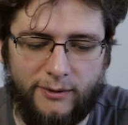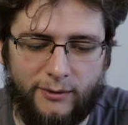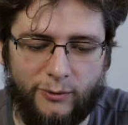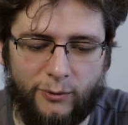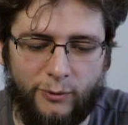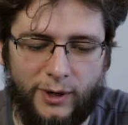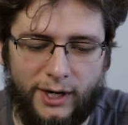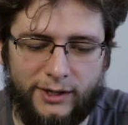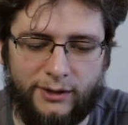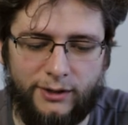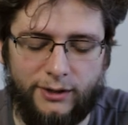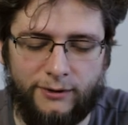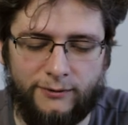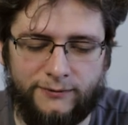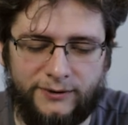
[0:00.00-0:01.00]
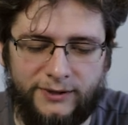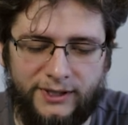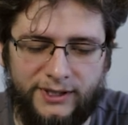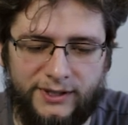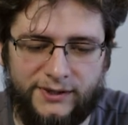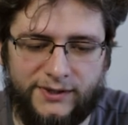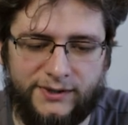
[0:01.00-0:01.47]
one of
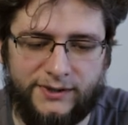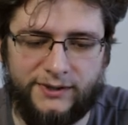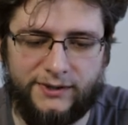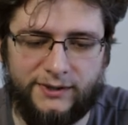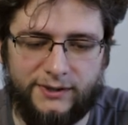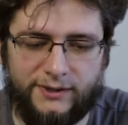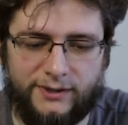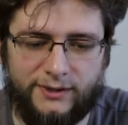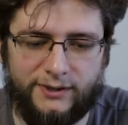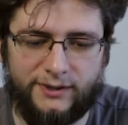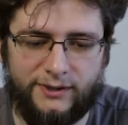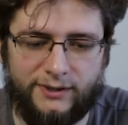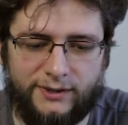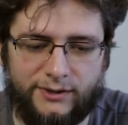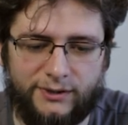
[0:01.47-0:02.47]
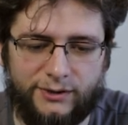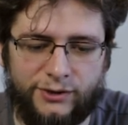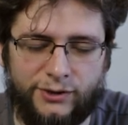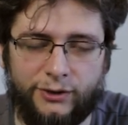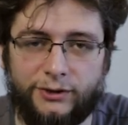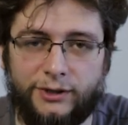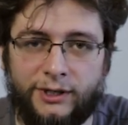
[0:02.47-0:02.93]
these
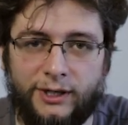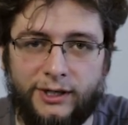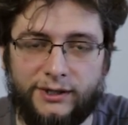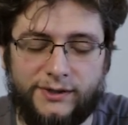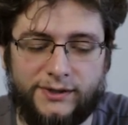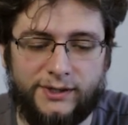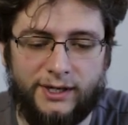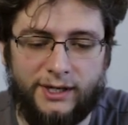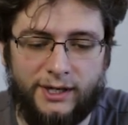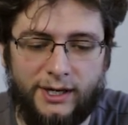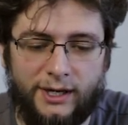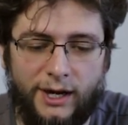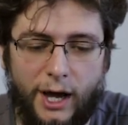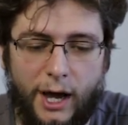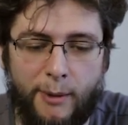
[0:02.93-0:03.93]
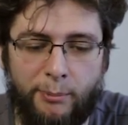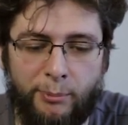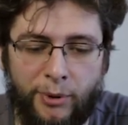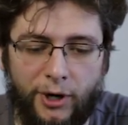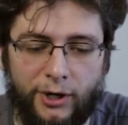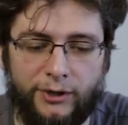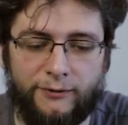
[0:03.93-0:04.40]
shortcuts
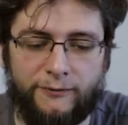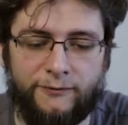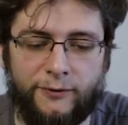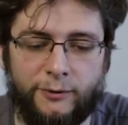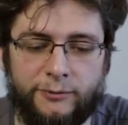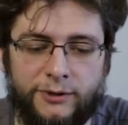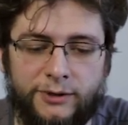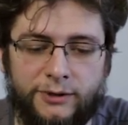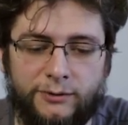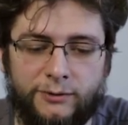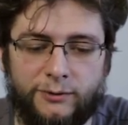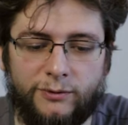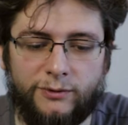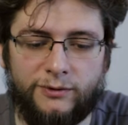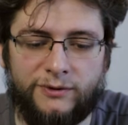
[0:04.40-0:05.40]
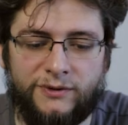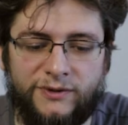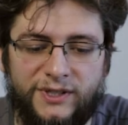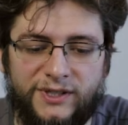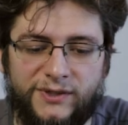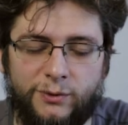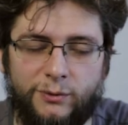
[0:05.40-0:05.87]
apart from
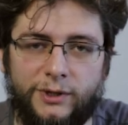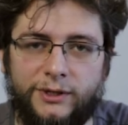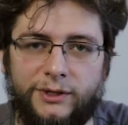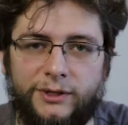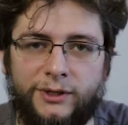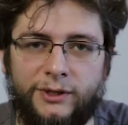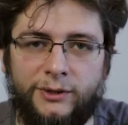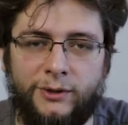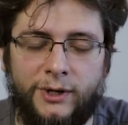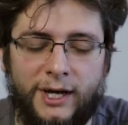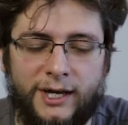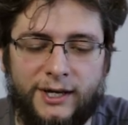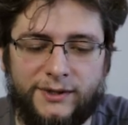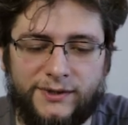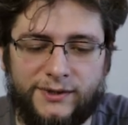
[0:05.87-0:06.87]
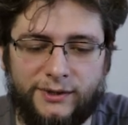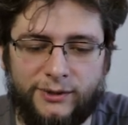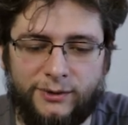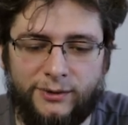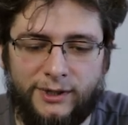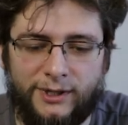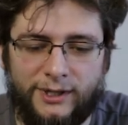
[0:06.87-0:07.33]
this one,
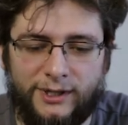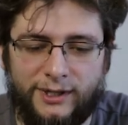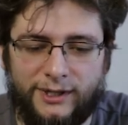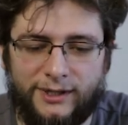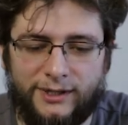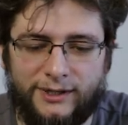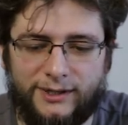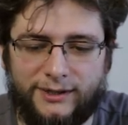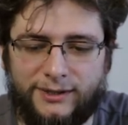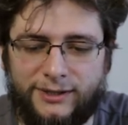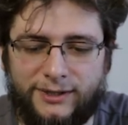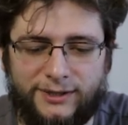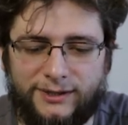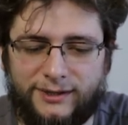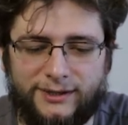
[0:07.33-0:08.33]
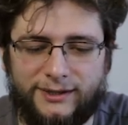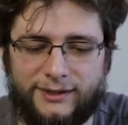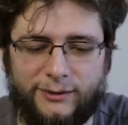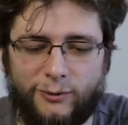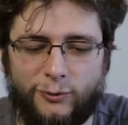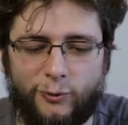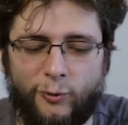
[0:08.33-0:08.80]
so
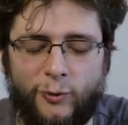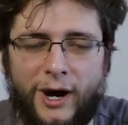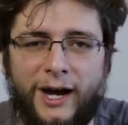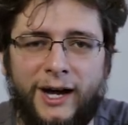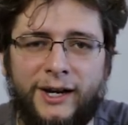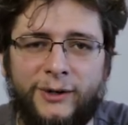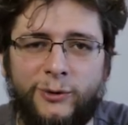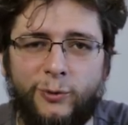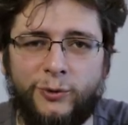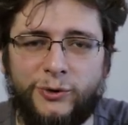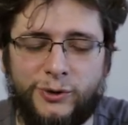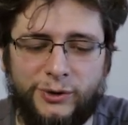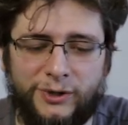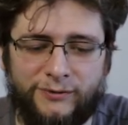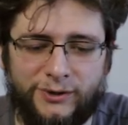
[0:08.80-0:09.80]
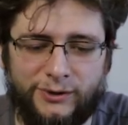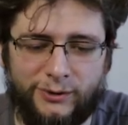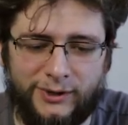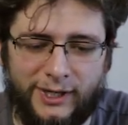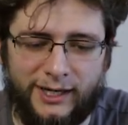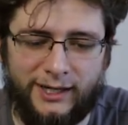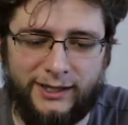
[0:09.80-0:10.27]
why would you even
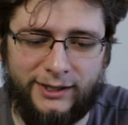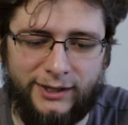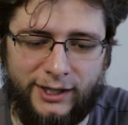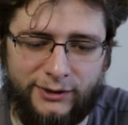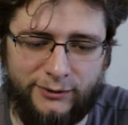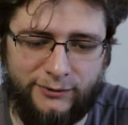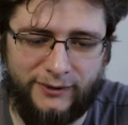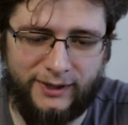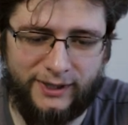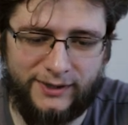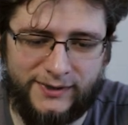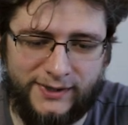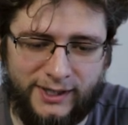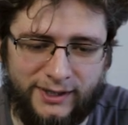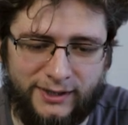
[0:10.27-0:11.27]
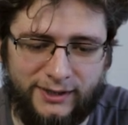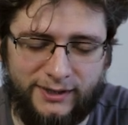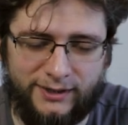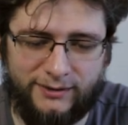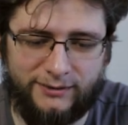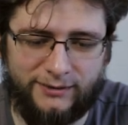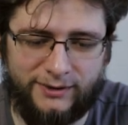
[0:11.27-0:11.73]
do that? And another thing is that
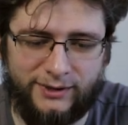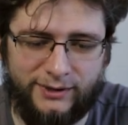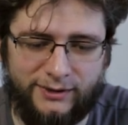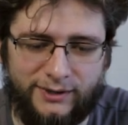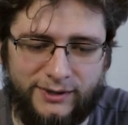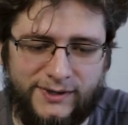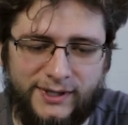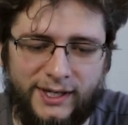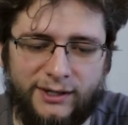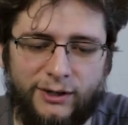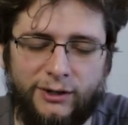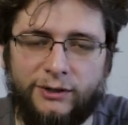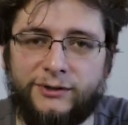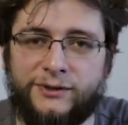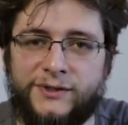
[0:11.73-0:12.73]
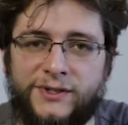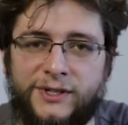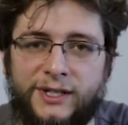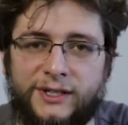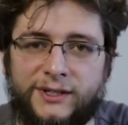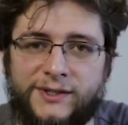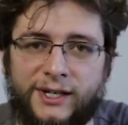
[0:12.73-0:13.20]
it's not Alt
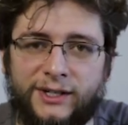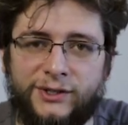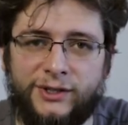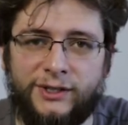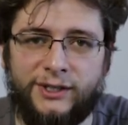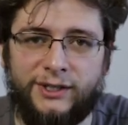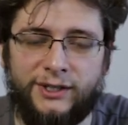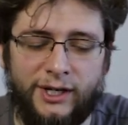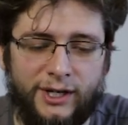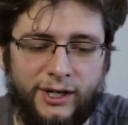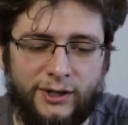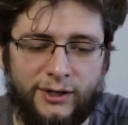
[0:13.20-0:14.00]
Z, it's actually